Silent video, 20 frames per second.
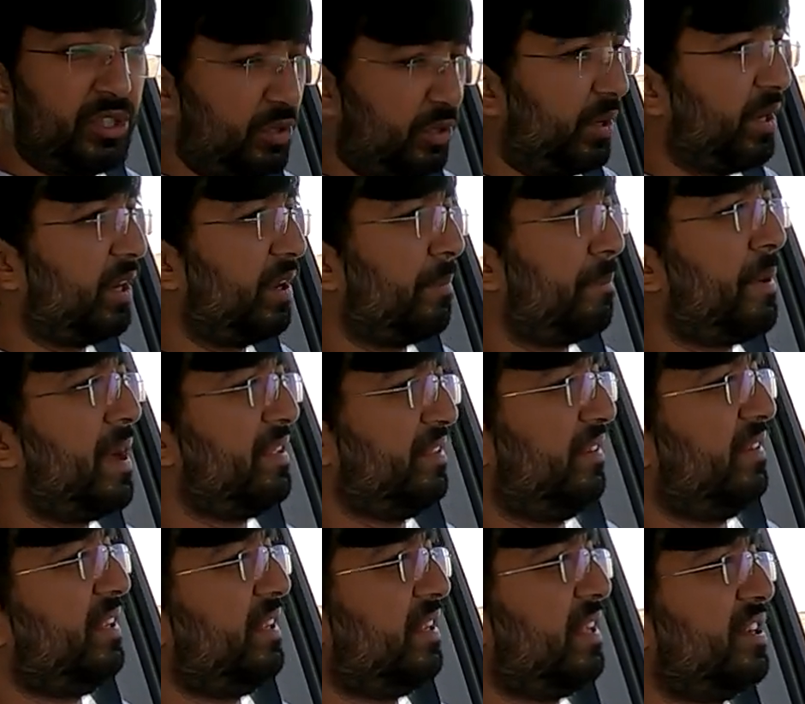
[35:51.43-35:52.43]
towing
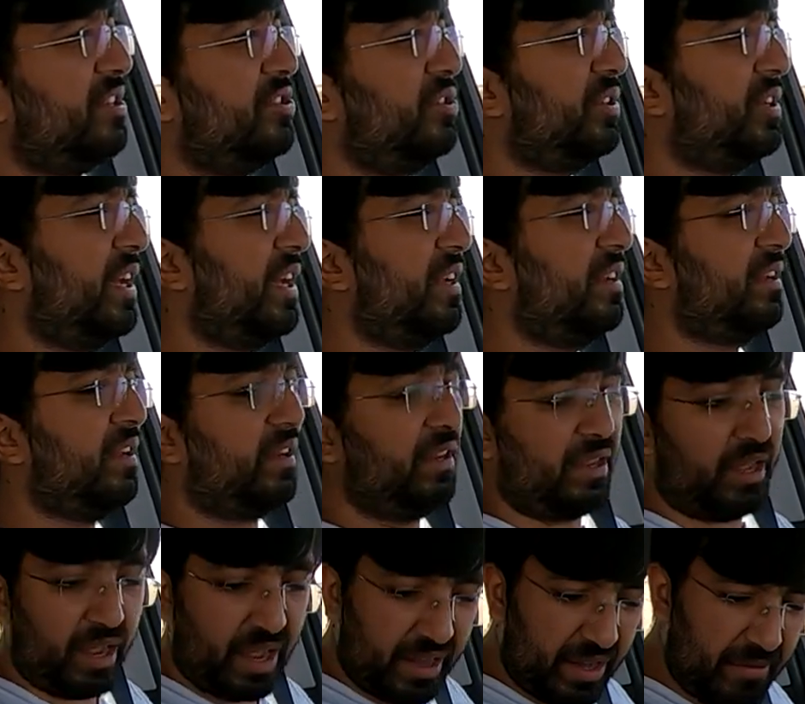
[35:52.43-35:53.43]
capacity that you get
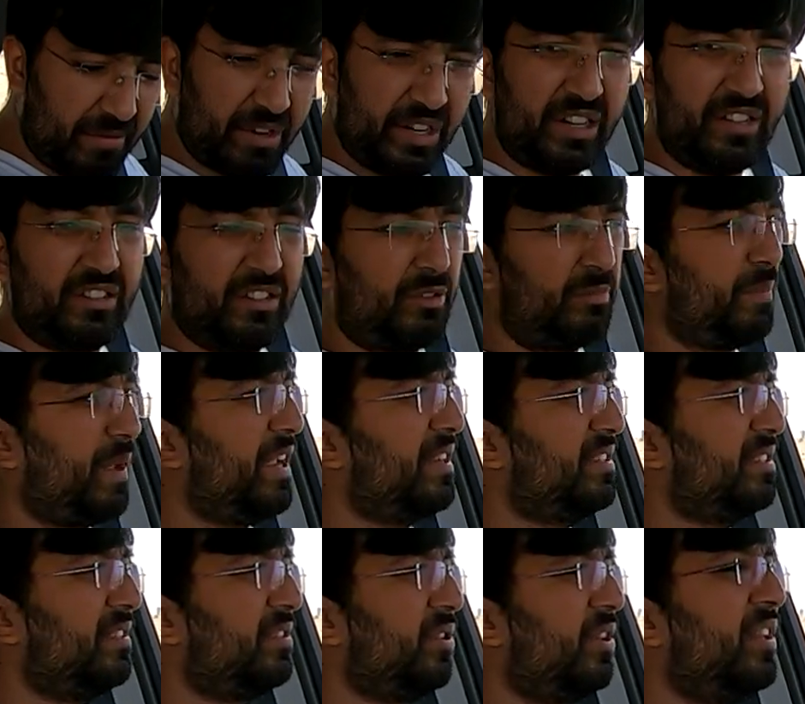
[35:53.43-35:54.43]
and even it's
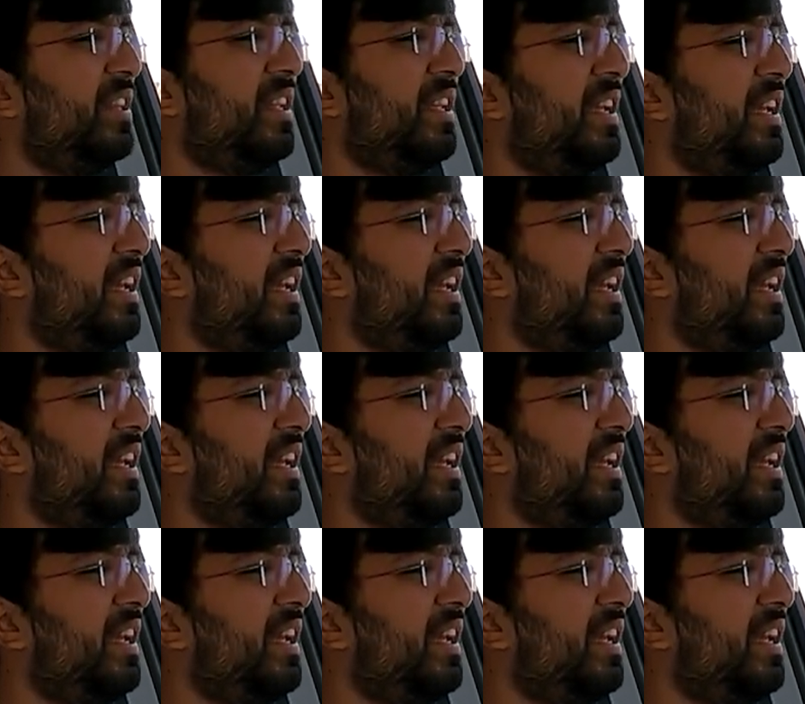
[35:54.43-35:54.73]
spacious on the